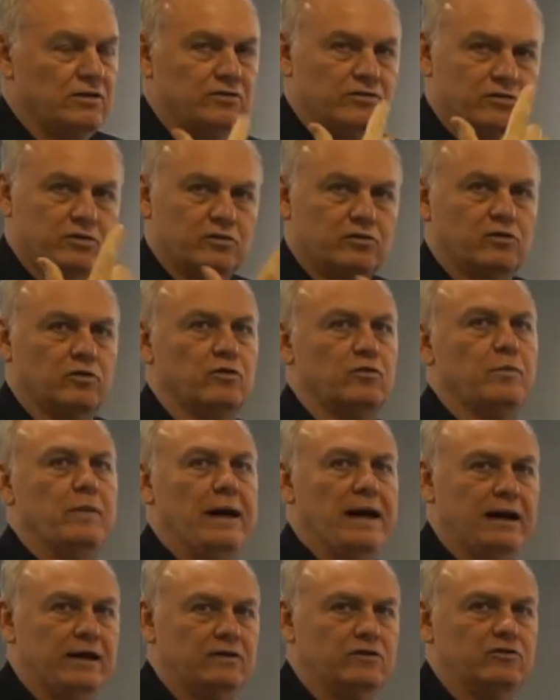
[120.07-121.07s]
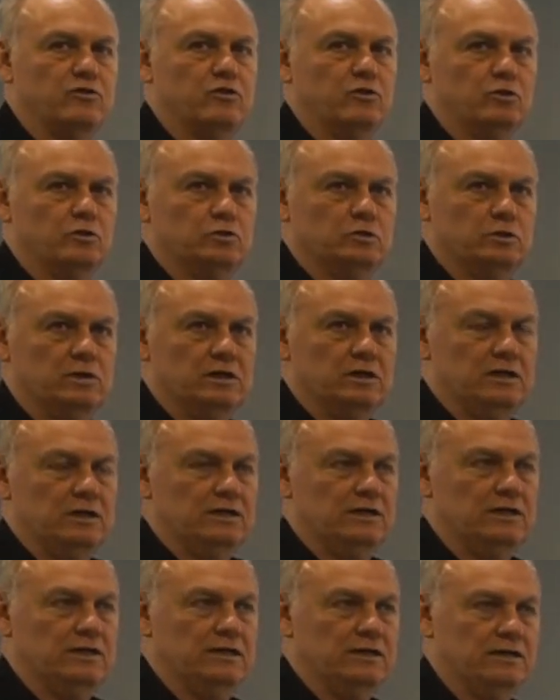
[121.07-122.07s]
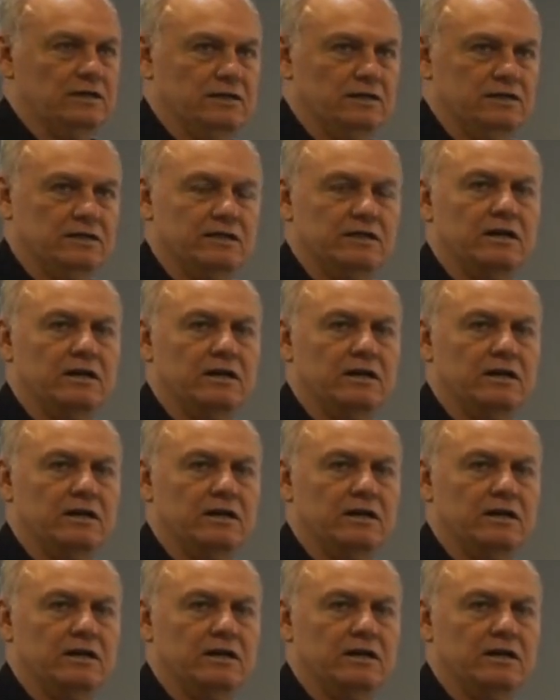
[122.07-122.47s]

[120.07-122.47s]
circles back to the